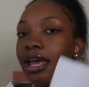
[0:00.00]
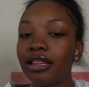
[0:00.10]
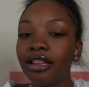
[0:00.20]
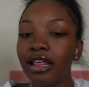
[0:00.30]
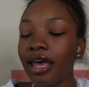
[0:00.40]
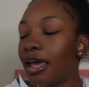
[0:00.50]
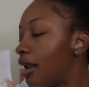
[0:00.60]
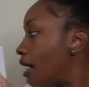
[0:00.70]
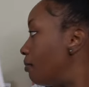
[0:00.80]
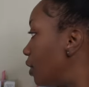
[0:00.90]
and then
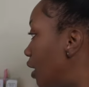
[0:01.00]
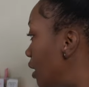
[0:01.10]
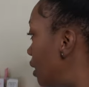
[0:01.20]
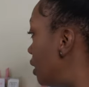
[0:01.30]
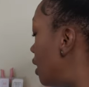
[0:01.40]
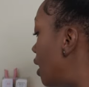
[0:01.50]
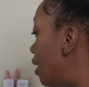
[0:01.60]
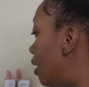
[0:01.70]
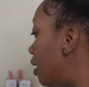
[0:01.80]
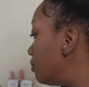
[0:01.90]
I'm gonna
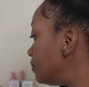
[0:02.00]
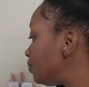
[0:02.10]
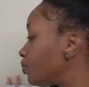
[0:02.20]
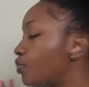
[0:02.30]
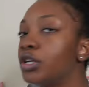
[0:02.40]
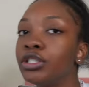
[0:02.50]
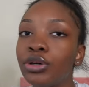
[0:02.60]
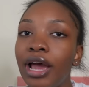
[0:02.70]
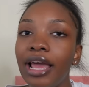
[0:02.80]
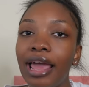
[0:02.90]
um
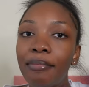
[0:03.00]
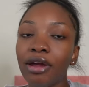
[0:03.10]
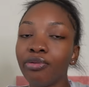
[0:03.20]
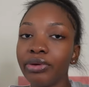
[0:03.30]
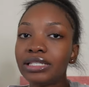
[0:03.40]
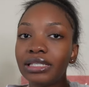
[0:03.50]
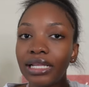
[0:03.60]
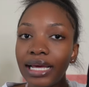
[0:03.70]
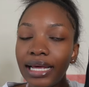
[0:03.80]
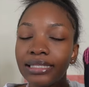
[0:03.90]
try like my
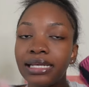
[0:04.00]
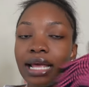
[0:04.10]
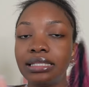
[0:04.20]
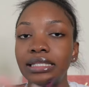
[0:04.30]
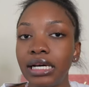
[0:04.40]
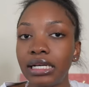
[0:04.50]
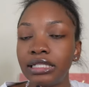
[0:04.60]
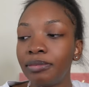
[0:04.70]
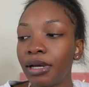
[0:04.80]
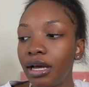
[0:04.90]
wristlet and
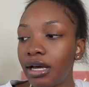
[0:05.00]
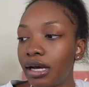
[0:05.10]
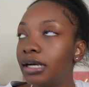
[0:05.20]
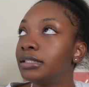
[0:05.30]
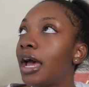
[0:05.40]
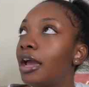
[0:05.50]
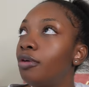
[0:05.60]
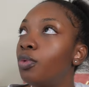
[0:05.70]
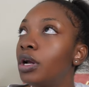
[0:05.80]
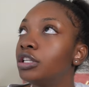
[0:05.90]
such because
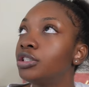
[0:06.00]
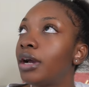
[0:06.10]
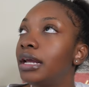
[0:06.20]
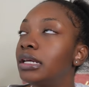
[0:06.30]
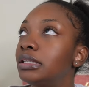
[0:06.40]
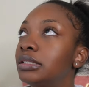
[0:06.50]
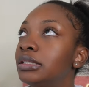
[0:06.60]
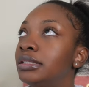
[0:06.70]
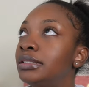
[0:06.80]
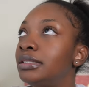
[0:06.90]
I want to try to
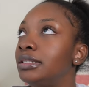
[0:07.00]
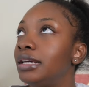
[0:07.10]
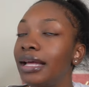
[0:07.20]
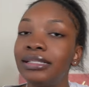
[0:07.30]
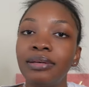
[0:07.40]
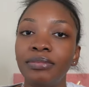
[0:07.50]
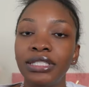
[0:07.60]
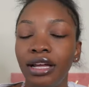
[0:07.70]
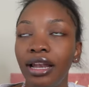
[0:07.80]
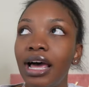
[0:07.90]
get some
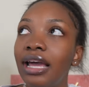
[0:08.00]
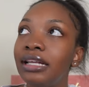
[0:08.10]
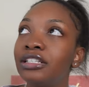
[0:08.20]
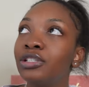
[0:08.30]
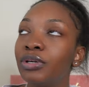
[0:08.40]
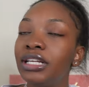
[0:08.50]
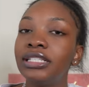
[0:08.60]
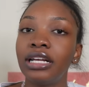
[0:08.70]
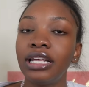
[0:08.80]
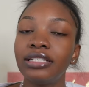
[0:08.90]
sunlight. It's really
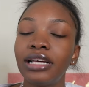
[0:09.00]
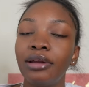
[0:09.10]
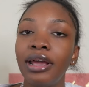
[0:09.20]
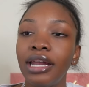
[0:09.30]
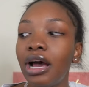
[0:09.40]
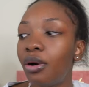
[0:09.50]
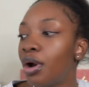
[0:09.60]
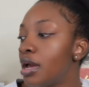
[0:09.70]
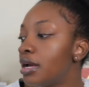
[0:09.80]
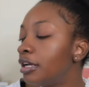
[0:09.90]
sunny outside right now.
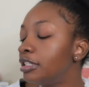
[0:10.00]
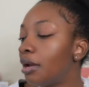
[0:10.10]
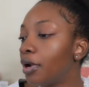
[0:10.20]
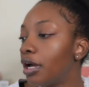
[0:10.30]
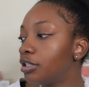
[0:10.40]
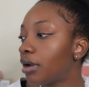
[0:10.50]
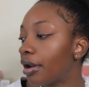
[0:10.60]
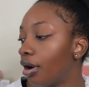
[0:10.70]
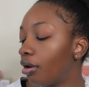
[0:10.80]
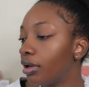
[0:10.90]
So I'm going to try
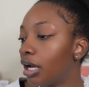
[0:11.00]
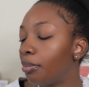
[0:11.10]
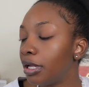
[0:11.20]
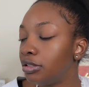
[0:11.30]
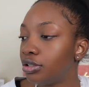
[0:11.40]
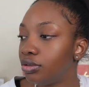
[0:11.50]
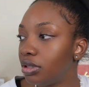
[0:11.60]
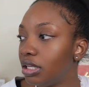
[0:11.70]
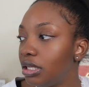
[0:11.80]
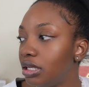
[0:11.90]
to hurry up and do
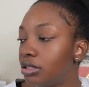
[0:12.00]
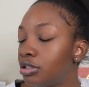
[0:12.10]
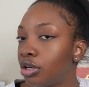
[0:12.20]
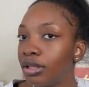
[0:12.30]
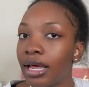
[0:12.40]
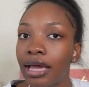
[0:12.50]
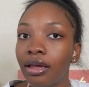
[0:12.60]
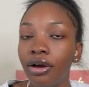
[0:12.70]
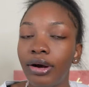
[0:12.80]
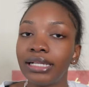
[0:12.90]
these so that I
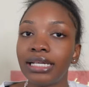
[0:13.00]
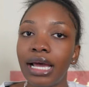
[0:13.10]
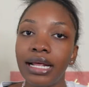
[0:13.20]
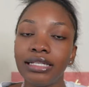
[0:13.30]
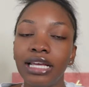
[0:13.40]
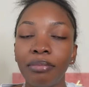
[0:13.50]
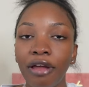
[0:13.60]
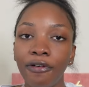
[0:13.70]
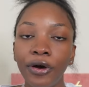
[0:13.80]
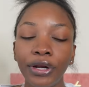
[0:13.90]
could go outside and take my
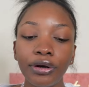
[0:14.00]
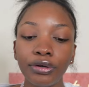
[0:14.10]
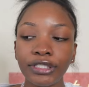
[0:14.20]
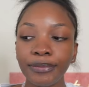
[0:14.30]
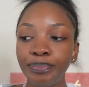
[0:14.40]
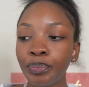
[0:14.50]
photos.